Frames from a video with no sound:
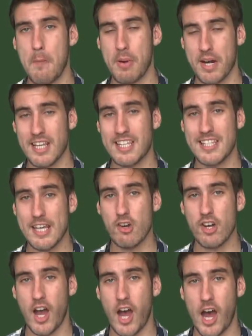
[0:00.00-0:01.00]
But a
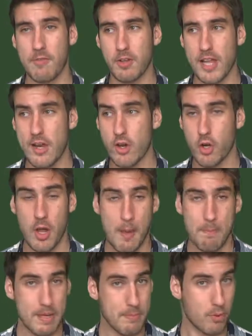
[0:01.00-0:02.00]
year and a half later,
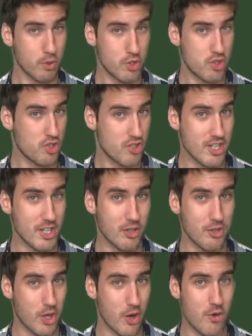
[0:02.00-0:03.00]
people
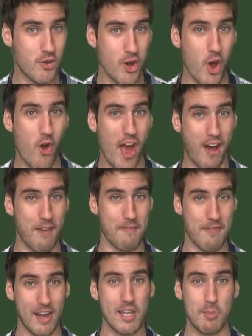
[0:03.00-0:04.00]
still don't know how
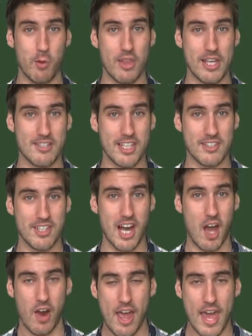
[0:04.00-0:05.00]
valuable these things
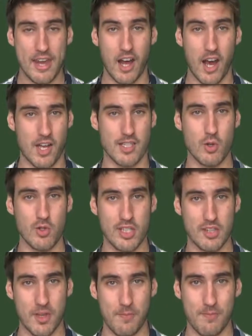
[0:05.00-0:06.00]
are and aren't
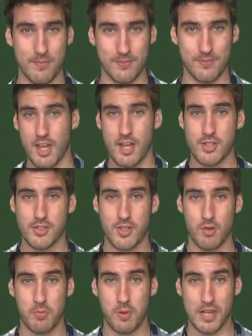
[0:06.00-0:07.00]
using them.
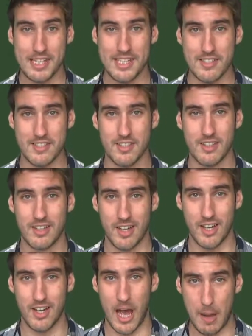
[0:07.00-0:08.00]
So please,
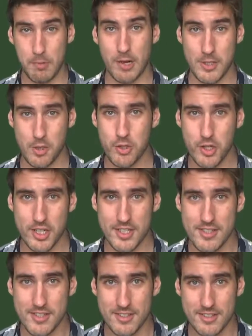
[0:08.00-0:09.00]
upgrade your
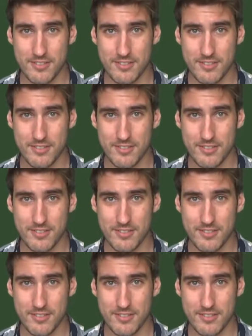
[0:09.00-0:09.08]
trinkets.